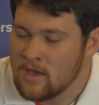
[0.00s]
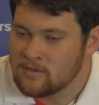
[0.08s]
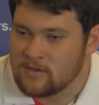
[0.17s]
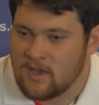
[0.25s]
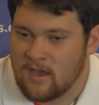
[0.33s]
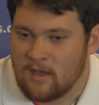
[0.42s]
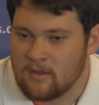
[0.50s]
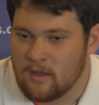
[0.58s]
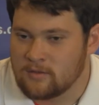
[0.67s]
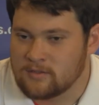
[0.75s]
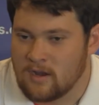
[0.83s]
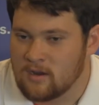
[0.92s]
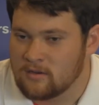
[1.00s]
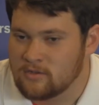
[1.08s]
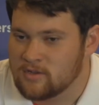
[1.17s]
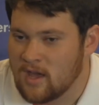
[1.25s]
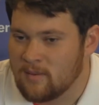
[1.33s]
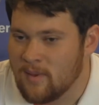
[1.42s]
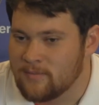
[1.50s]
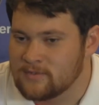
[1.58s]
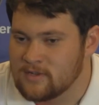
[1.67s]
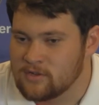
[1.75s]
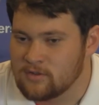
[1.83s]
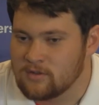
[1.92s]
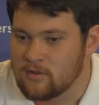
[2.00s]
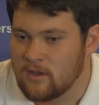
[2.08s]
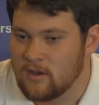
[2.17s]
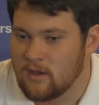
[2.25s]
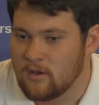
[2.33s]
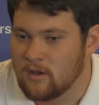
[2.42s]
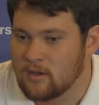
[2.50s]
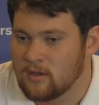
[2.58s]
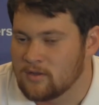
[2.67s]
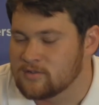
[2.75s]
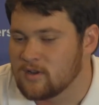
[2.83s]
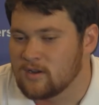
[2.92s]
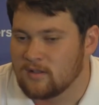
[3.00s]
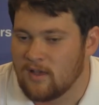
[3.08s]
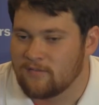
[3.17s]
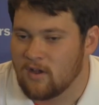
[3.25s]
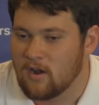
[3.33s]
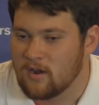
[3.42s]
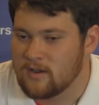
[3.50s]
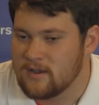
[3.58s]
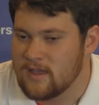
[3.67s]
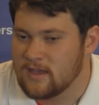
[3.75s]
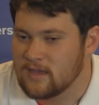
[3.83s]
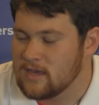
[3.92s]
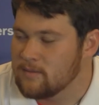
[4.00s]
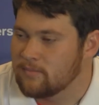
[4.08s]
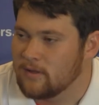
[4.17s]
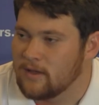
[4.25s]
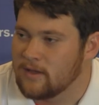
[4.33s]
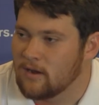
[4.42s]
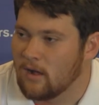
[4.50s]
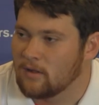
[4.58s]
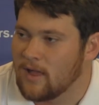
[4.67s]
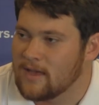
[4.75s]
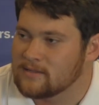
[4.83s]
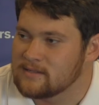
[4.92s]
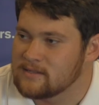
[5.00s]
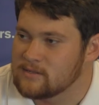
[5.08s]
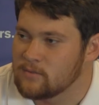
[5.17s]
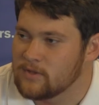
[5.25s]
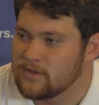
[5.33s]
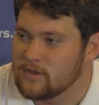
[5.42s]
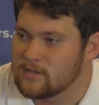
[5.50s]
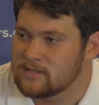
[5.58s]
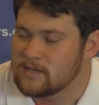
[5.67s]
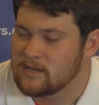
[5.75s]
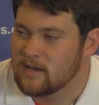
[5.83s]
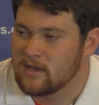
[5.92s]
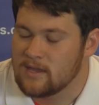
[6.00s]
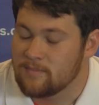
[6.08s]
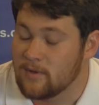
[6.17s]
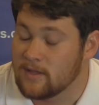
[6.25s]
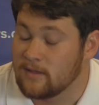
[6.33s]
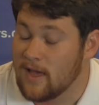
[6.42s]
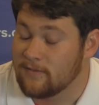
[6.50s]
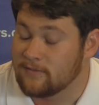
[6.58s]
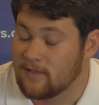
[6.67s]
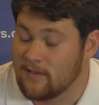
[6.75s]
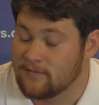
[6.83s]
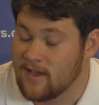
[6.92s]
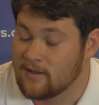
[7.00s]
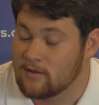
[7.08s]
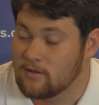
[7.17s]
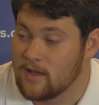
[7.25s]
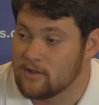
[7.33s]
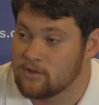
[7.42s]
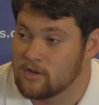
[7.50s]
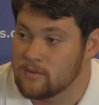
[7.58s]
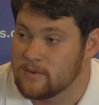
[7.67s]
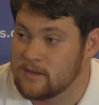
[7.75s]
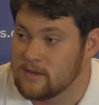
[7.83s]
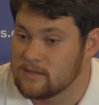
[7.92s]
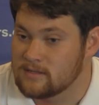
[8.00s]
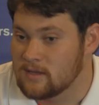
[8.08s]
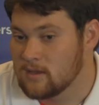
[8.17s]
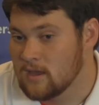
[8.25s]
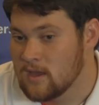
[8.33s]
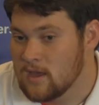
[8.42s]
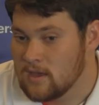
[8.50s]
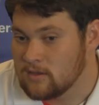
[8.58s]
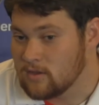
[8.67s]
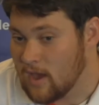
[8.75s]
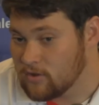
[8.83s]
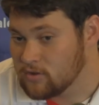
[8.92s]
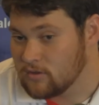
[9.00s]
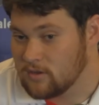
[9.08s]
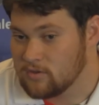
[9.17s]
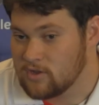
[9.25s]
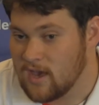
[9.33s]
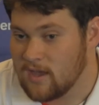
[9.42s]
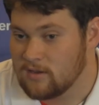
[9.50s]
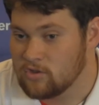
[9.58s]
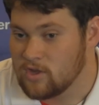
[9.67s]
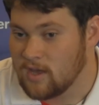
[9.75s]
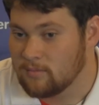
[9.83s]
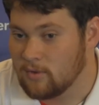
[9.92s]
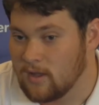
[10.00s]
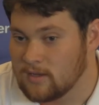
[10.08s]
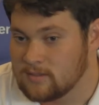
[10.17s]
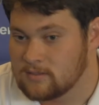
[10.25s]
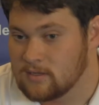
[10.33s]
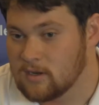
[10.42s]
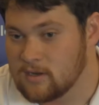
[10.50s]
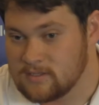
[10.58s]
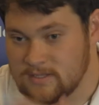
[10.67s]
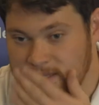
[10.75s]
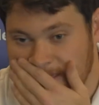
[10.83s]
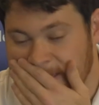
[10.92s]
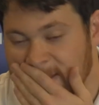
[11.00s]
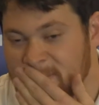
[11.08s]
So, yeah, I'll start just kind of by position. So I know I'll start at left guard at Nick. He played all last season with us. He played left tackle last year because, as y'all know, Chad Blood has hurt his knee